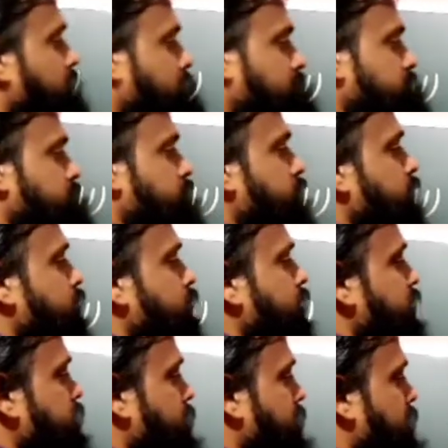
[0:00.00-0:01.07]
also to
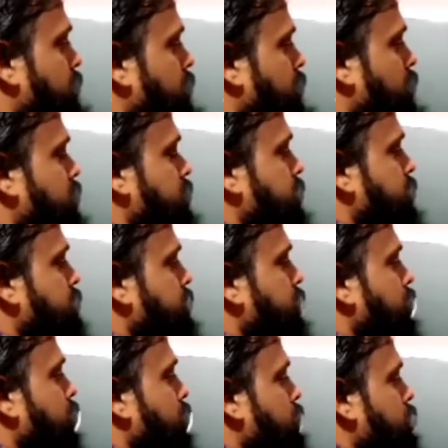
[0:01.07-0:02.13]
explain the concept.
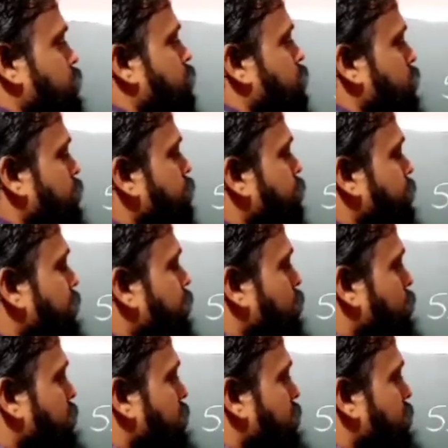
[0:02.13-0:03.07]
So we know